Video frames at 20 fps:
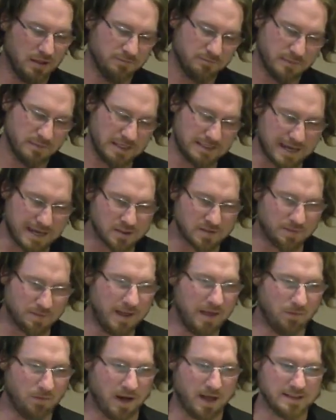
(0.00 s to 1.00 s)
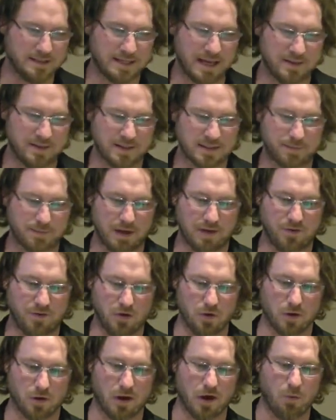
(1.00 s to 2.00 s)
it sounds mean when I say this, but if
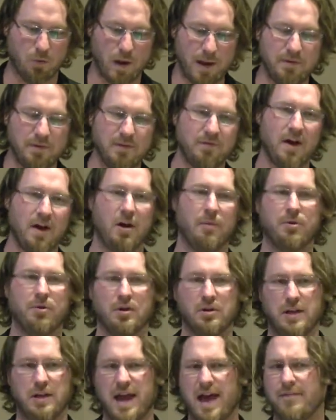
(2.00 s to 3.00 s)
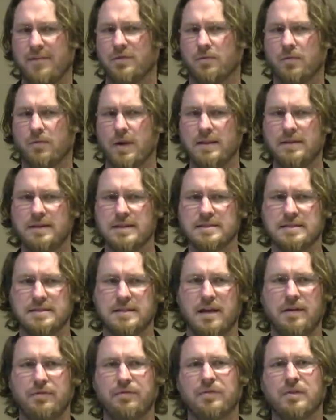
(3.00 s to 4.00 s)
you're a web developer and you haven't read this
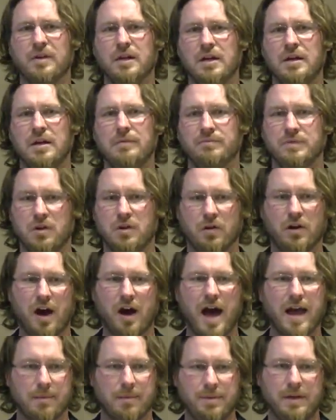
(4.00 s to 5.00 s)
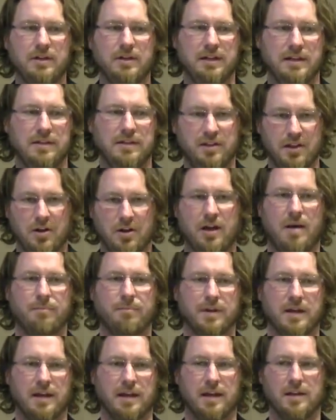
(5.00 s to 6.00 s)
stuff, you're a liability to your
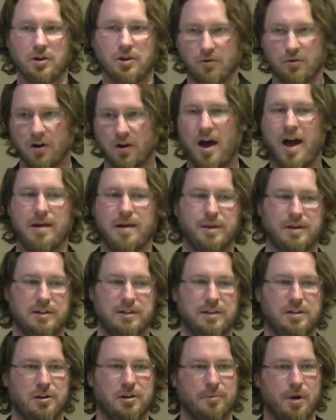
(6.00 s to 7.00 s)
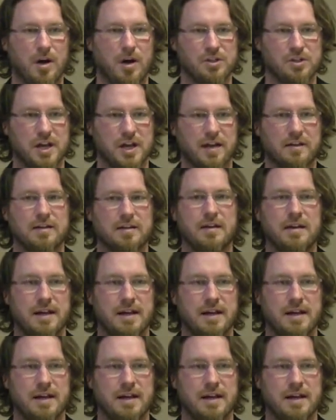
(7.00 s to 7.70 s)
company and you're a liability to your project.